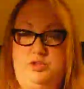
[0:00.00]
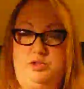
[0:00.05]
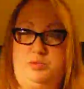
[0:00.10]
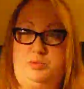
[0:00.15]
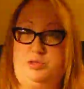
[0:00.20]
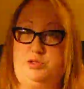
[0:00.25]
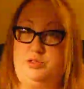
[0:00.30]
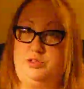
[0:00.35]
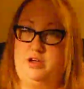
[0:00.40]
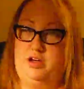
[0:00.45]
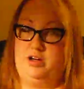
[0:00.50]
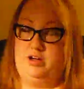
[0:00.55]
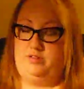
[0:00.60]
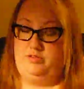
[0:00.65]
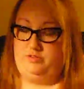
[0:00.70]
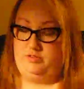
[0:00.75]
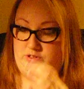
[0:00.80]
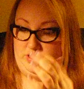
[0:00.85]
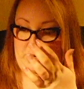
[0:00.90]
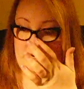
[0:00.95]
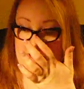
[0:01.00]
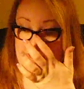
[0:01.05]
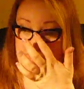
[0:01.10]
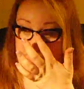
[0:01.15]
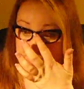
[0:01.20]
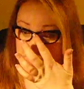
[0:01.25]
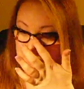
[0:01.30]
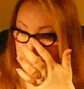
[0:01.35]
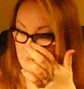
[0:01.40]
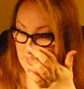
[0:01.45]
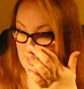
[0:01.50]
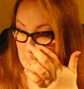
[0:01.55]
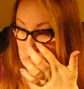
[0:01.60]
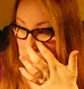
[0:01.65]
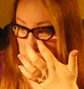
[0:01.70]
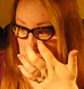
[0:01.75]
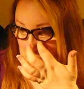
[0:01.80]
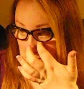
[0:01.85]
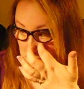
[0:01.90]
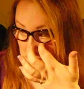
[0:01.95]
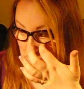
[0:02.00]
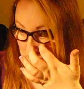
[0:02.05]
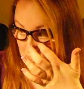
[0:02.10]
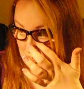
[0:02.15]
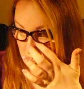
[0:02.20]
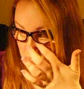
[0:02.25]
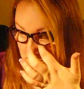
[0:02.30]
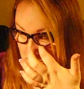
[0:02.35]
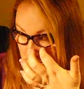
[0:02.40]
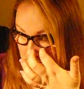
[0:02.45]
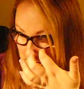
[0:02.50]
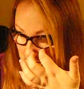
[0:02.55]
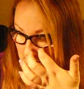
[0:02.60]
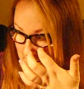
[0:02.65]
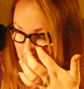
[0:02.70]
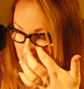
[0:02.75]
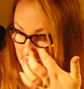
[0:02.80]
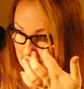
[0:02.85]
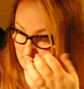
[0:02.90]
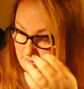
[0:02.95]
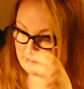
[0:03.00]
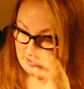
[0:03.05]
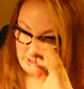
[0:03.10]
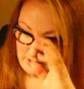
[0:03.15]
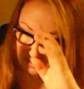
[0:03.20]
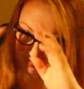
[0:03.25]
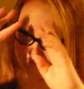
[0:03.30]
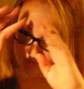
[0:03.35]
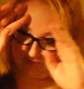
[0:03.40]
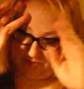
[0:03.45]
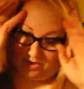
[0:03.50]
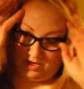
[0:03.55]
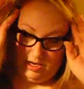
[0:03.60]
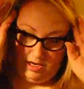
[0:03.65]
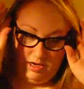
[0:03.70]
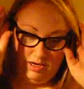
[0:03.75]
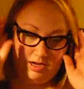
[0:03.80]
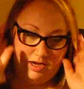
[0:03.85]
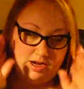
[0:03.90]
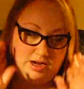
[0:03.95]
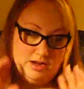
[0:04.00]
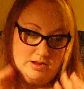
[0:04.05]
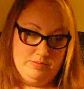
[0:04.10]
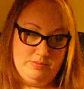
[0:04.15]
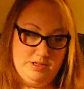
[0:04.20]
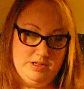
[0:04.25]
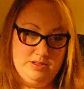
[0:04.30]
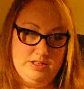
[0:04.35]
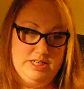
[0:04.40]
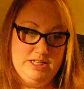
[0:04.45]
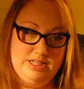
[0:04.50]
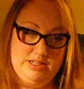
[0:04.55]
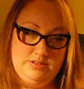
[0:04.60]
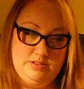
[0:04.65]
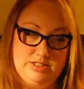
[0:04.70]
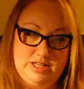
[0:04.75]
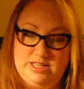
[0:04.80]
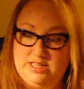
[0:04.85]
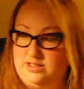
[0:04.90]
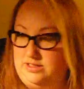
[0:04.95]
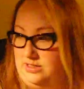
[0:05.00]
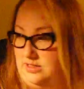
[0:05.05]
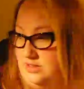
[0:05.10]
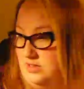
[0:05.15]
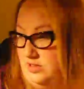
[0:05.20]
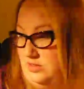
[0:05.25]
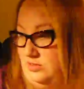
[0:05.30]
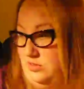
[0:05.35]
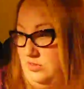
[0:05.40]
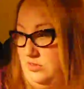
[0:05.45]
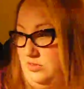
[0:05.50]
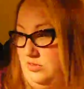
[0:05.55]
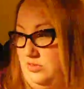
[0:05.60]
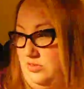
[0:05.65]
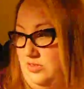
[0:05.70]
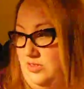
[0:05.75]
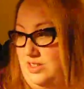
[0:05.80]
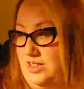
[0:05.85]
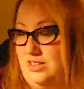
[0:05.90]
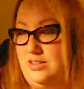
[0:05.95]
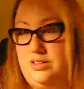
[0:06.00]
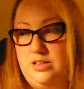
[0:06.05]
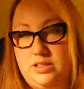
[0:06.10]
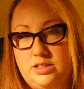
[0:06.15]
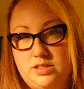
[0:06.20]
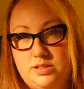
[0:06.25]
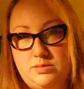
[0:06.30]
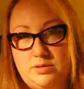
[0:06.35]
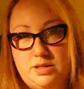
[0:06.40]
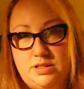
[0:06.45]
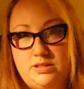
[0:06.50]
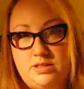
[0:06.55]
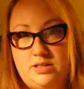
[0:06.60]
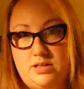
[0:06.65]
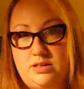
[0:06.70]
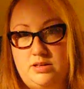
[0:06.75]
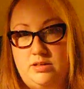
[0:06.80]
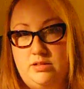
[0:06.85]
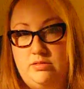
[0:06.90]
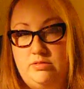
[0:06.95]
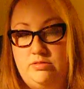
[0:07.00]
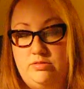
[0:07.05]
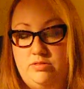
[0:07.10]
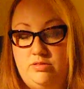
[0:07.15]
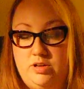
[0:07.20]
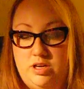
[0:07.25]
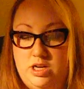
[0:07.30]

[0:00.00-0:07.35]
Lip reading: super soft. So I really love that stuff. The only downside is it's a little expensive,